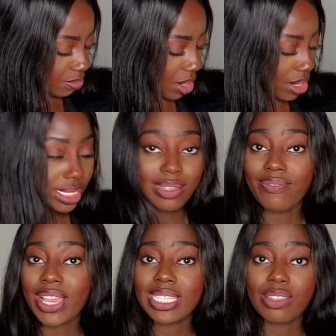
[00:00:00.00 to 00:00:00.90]
partners
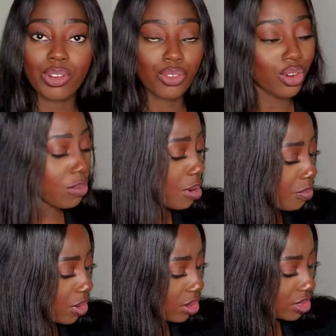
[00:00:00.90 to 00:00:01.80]
invest in
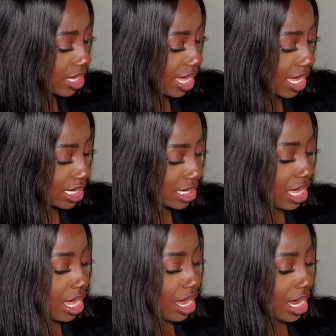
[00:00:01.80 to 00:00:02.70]
recruitment process.
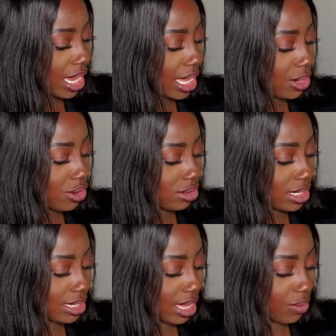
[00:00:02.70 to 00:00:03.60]
I
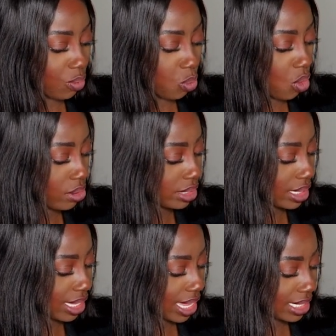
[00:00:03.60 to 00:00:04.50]
noted their awards
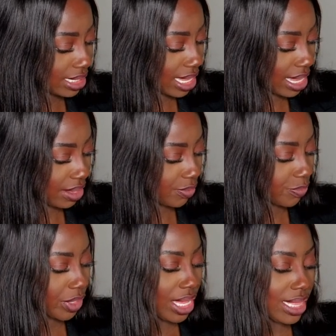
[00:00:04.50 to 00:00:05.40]
that they had
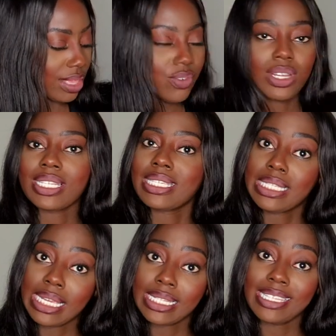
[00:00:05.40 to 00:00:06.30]
down. They've got a
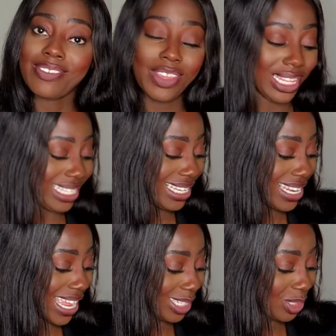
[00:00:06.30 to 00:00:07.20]
distinctive
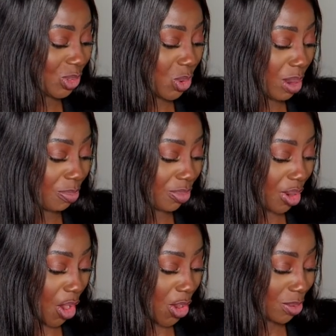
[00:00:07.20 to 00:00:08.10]
international
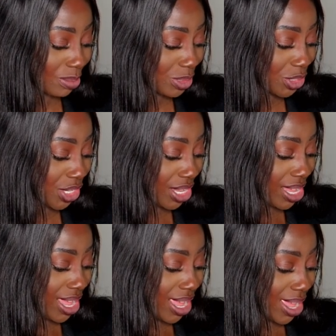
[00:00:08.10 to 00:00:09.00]
approach.
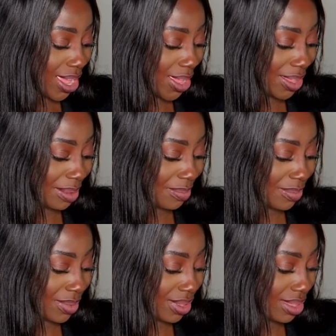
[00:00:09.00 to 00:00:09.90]

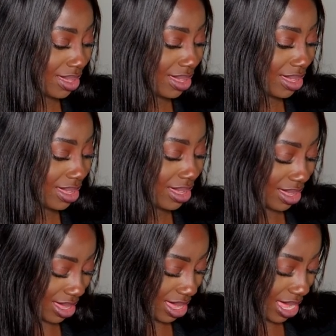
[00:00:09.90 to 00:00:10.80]

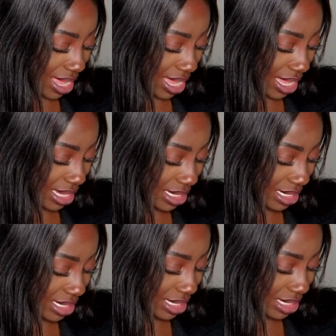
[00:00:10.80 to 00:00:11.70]

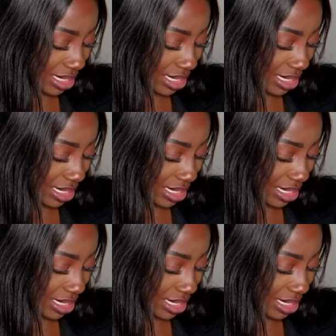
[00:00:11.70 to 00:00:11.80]
And